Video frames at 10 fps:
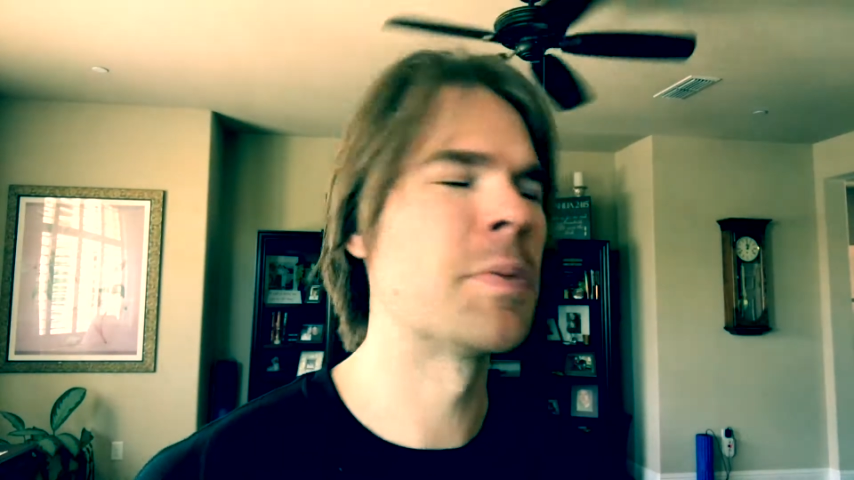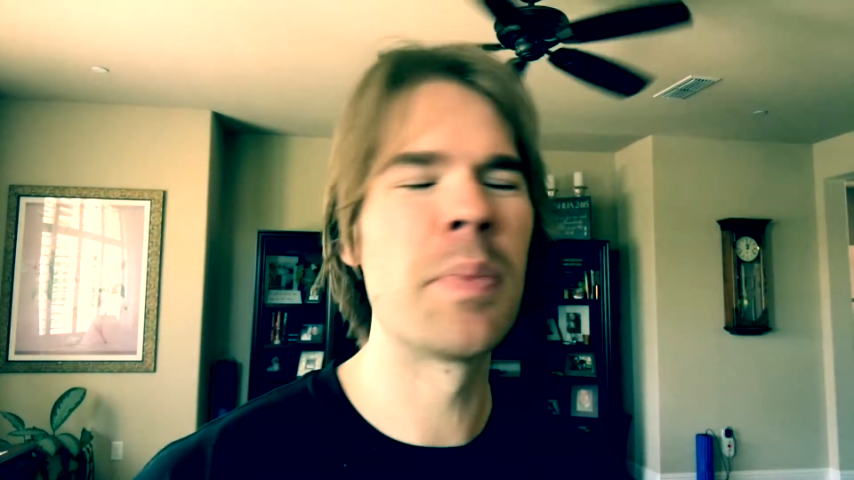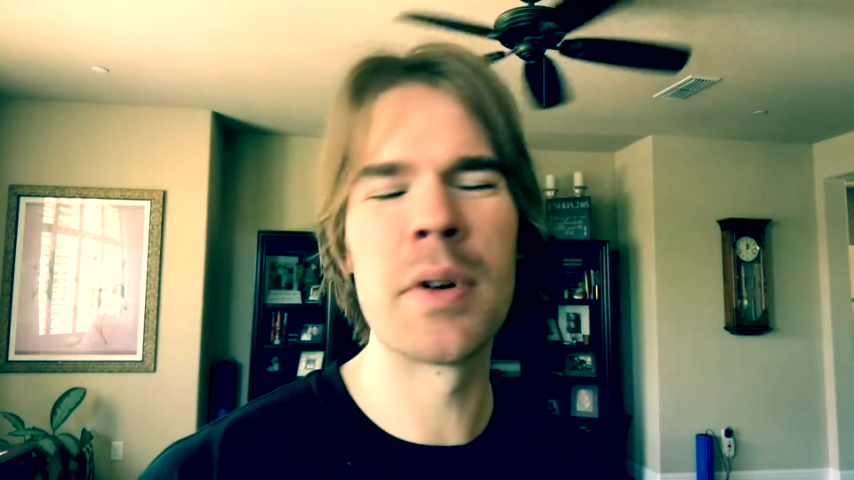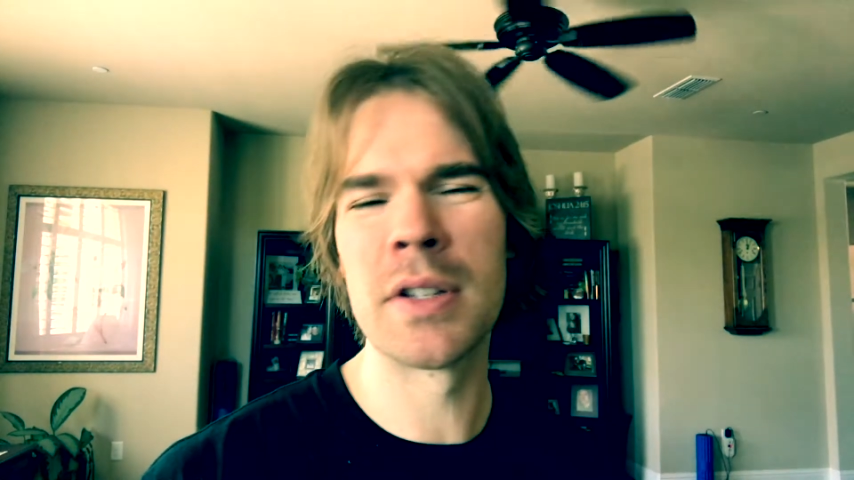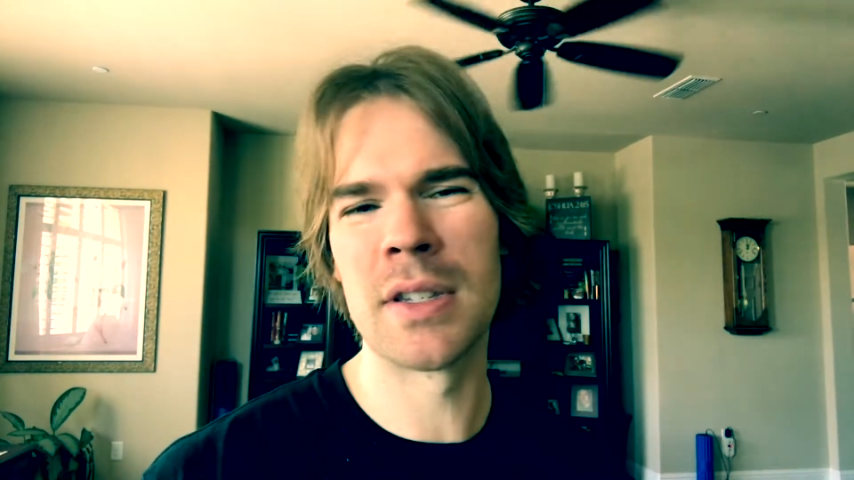
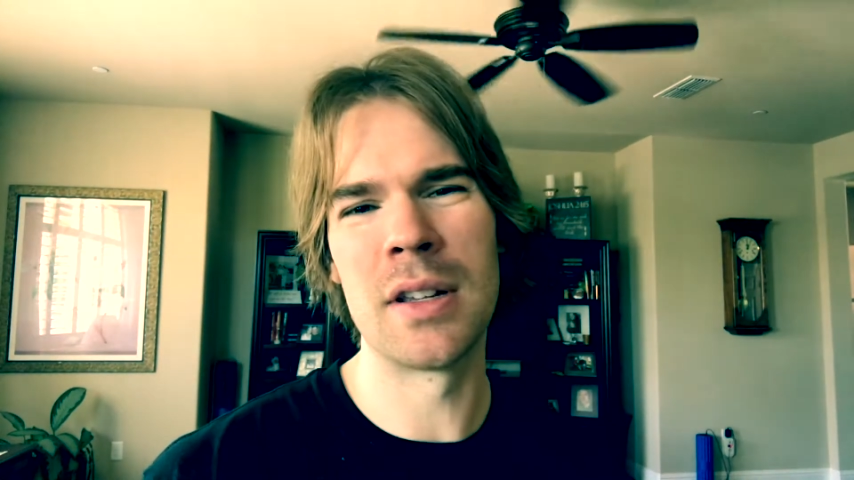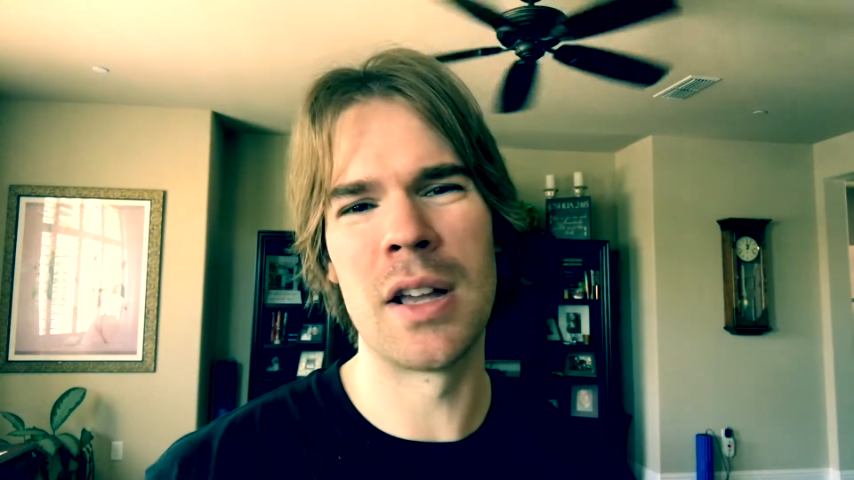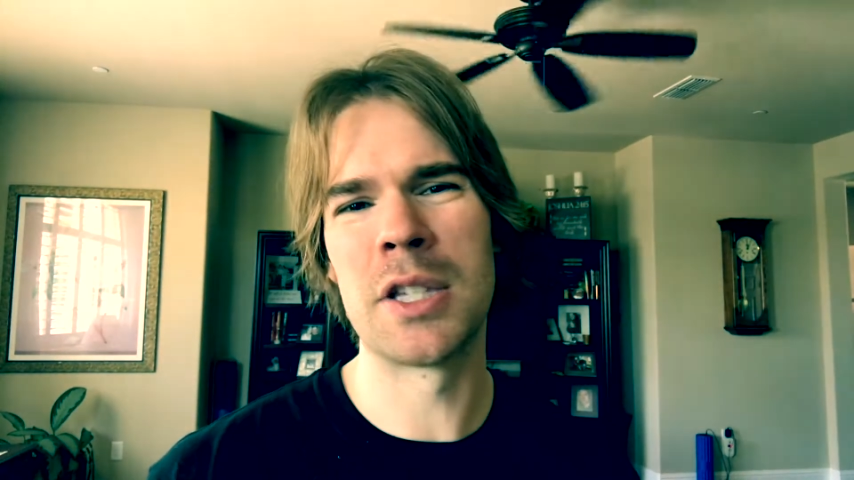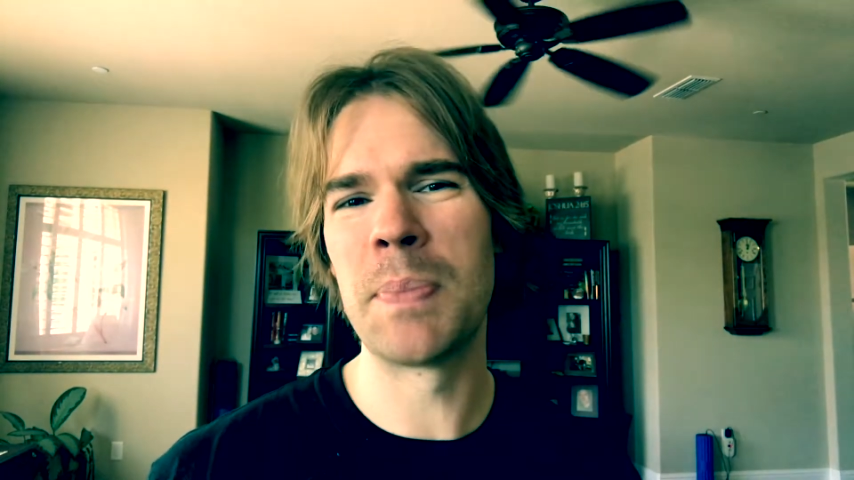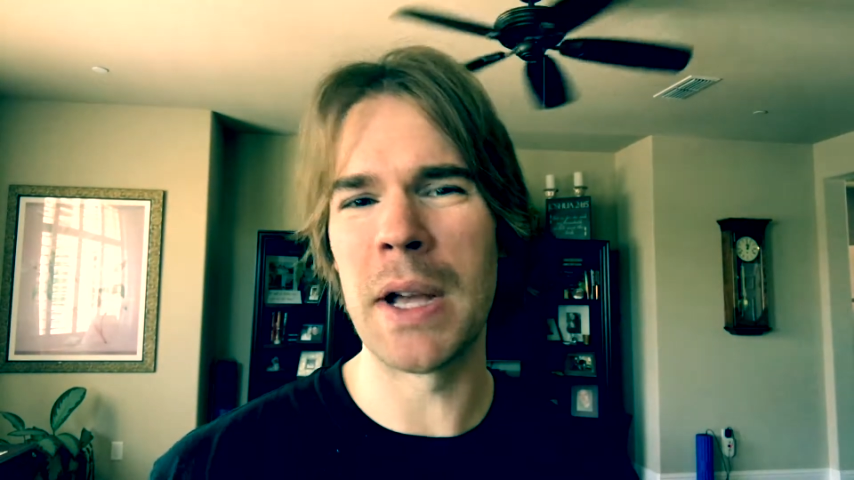
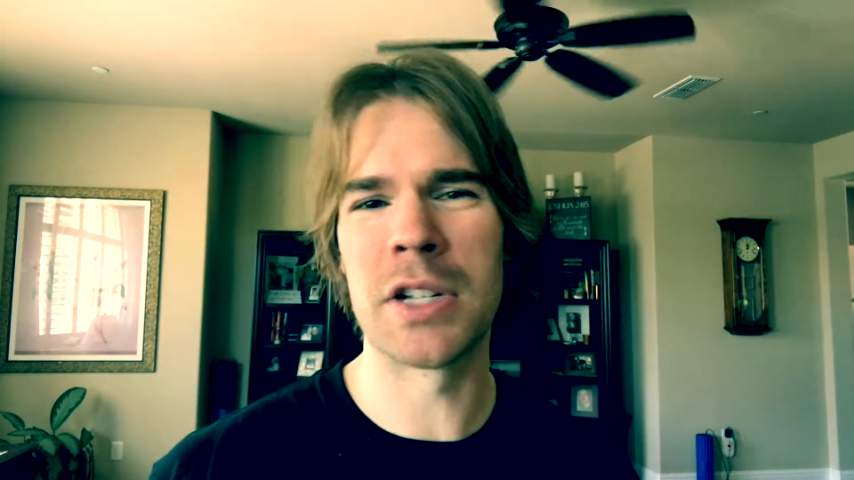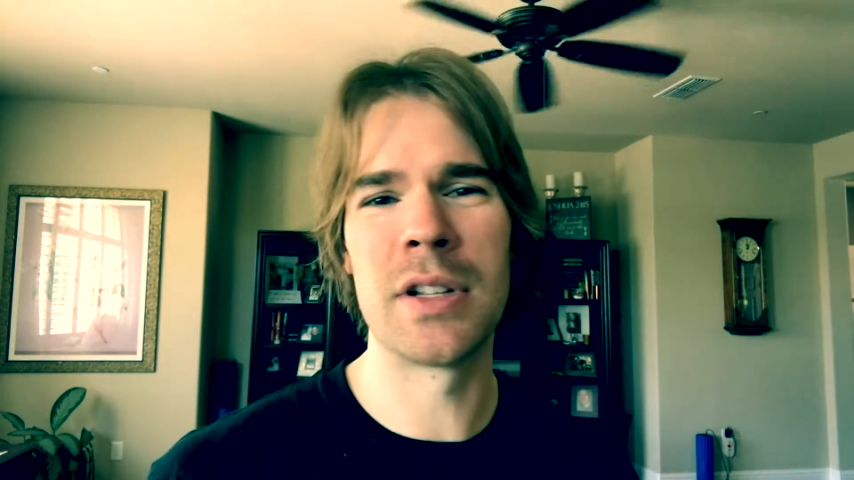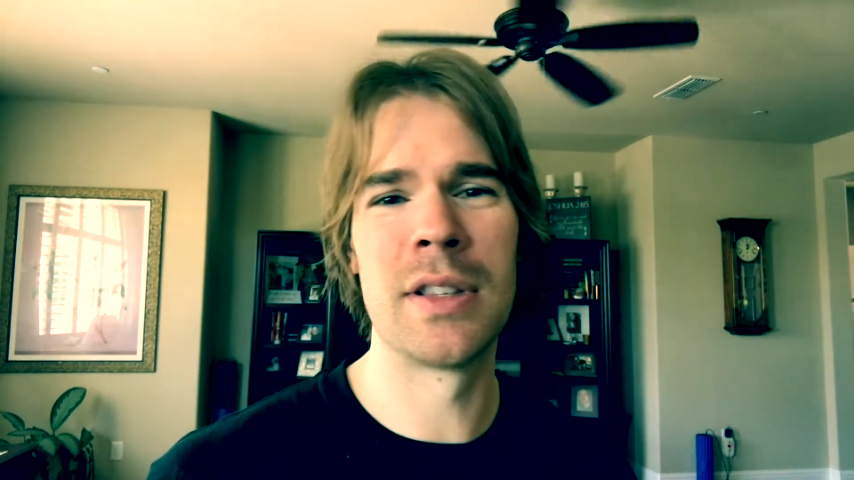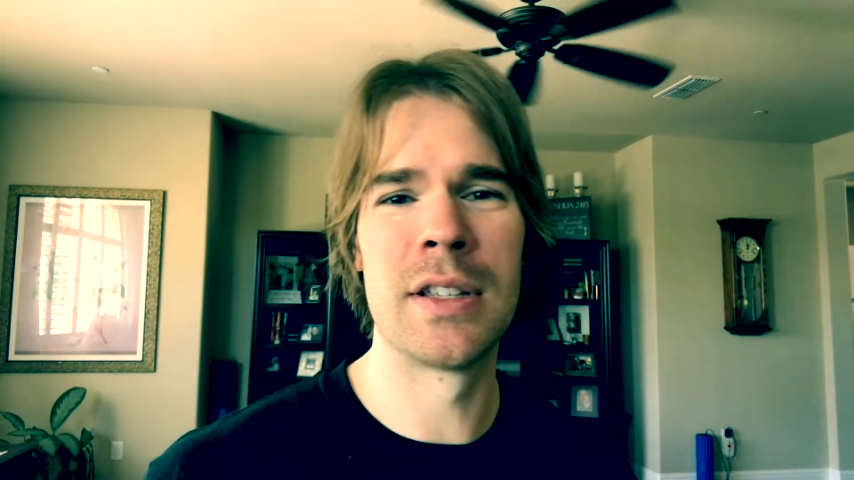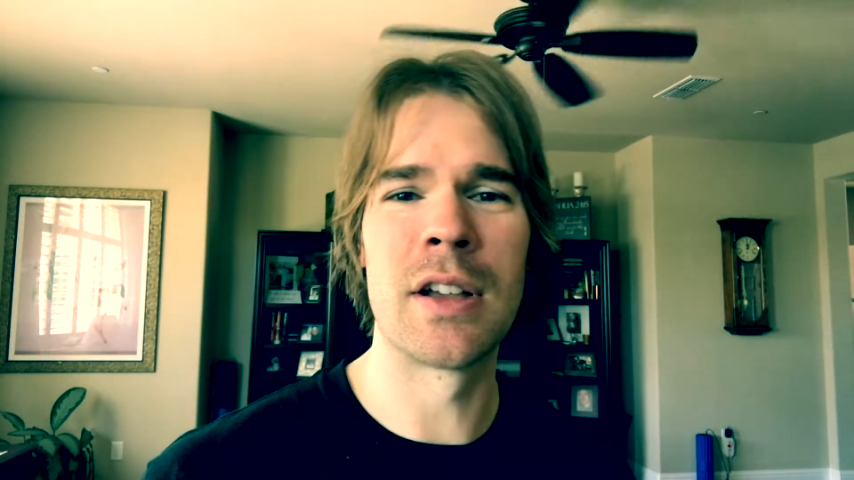
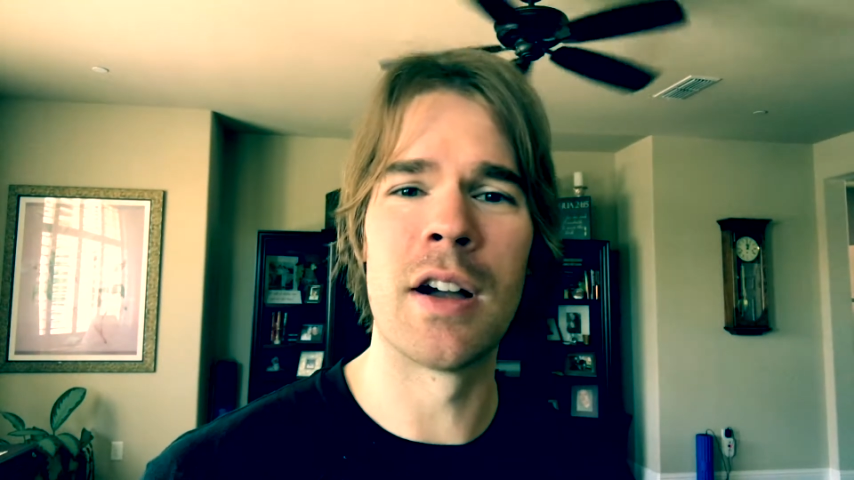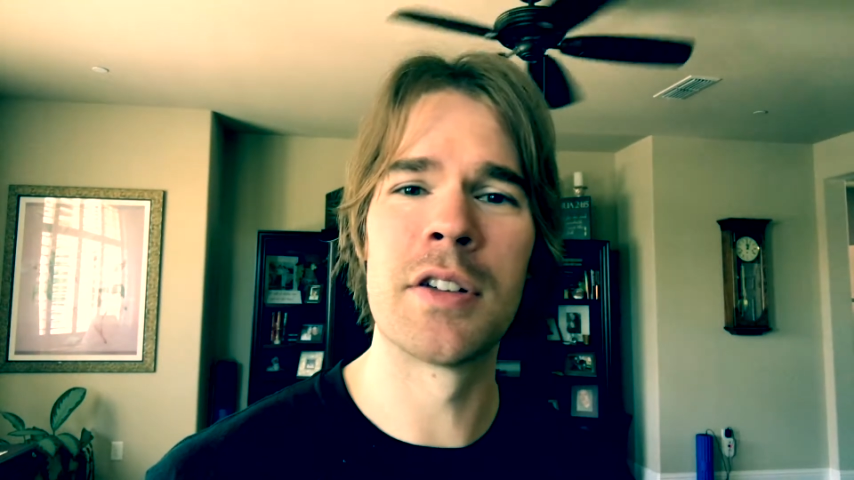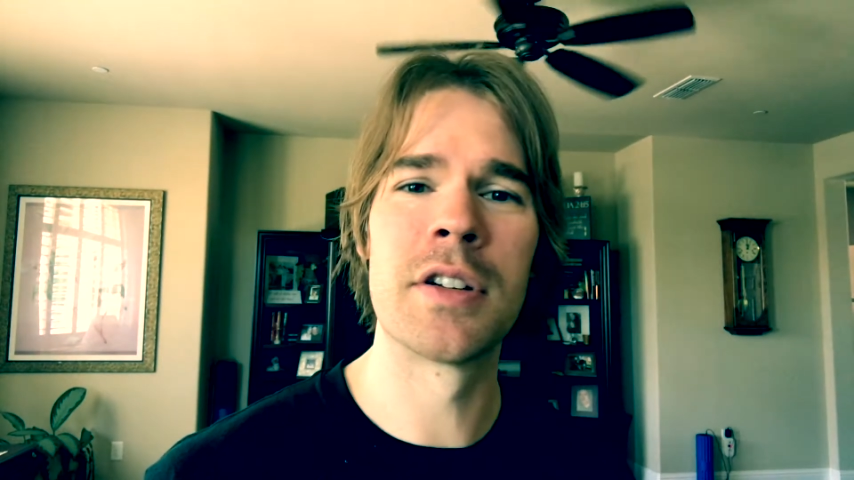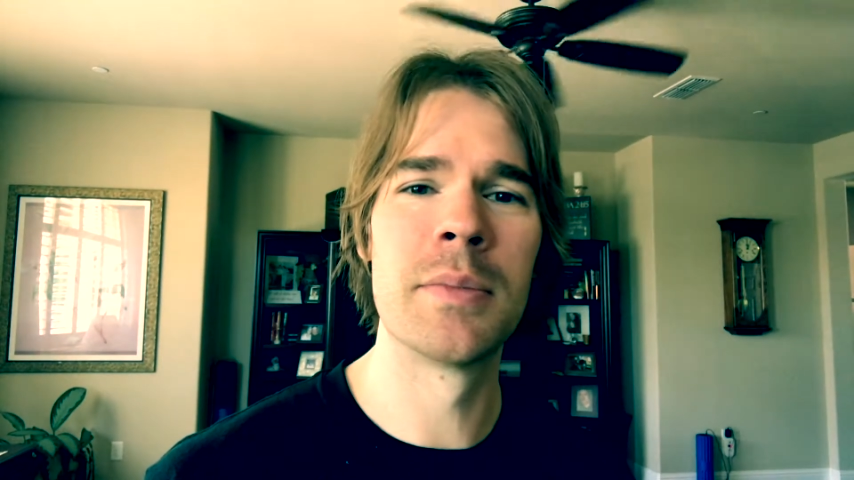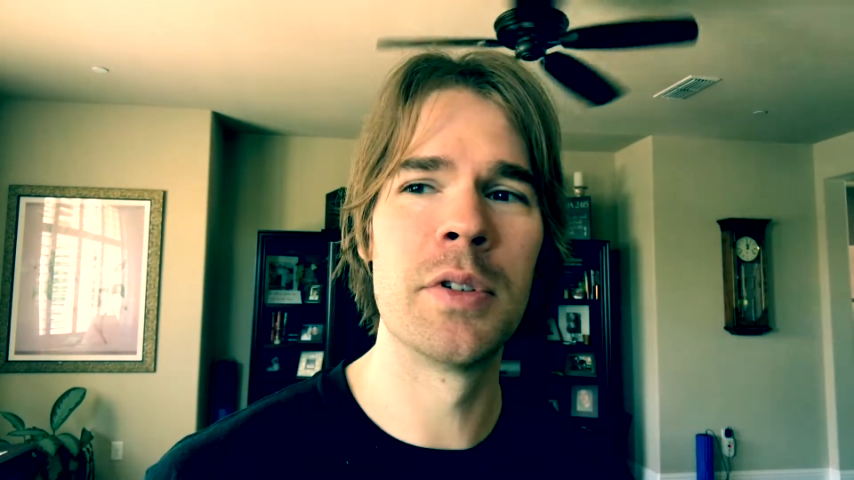especially in these
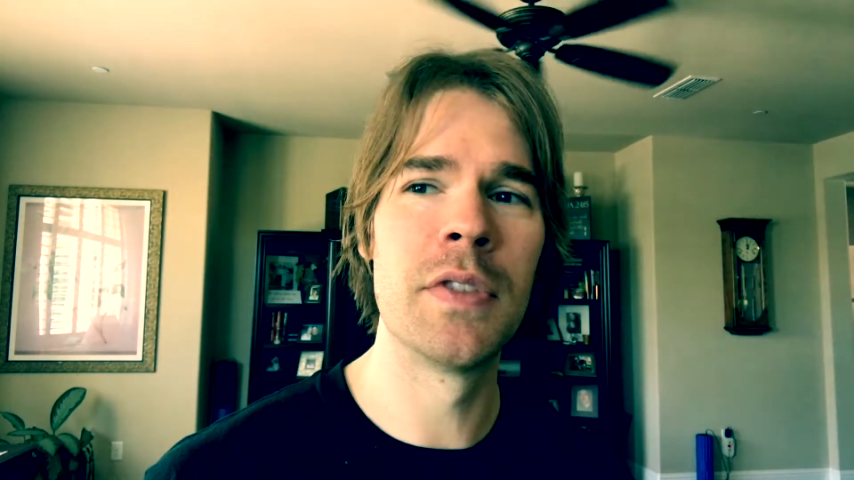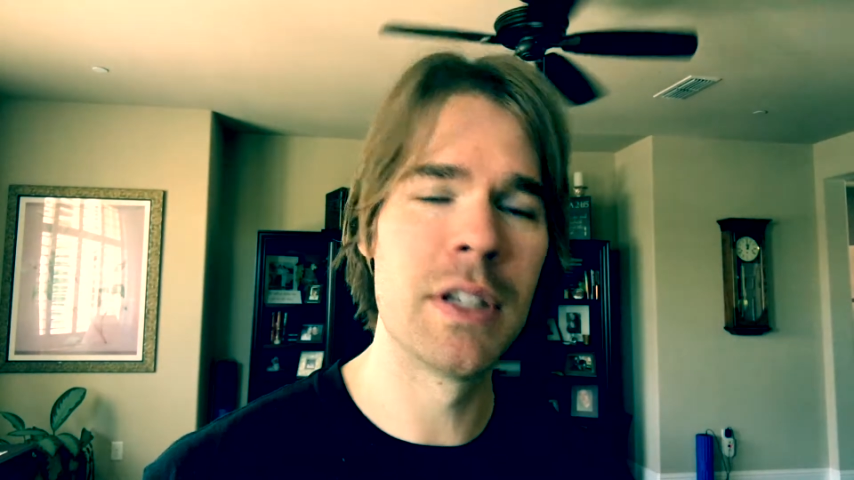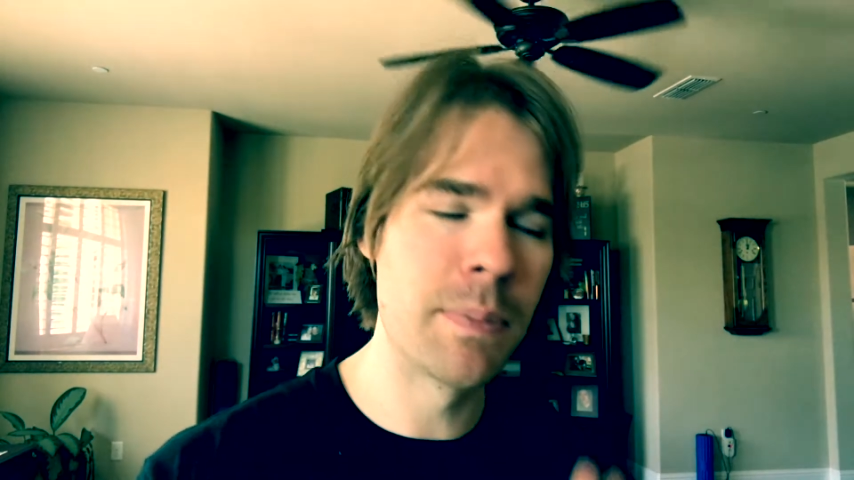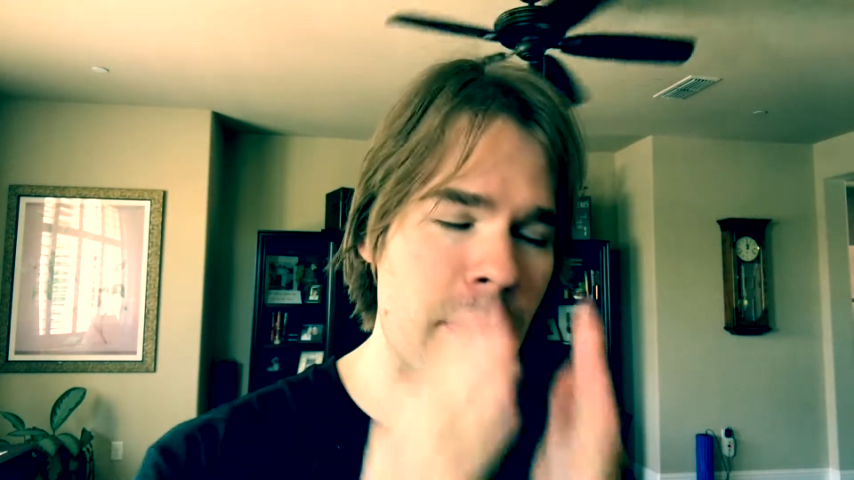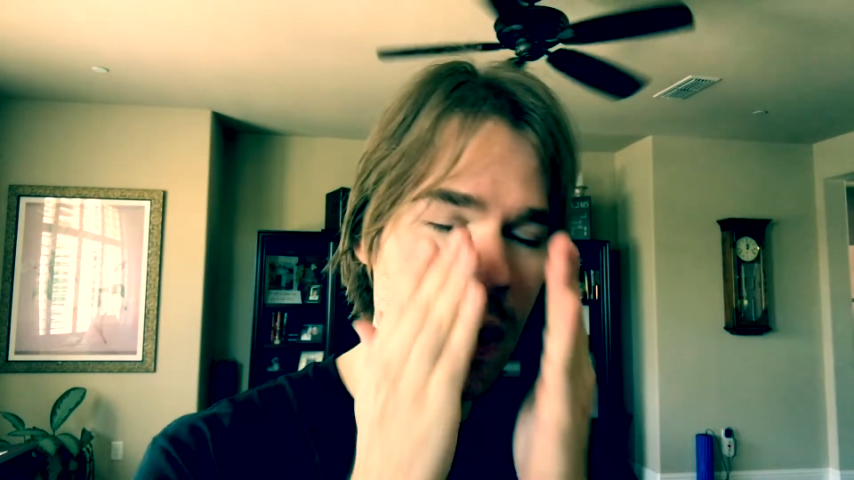Conjuring movies,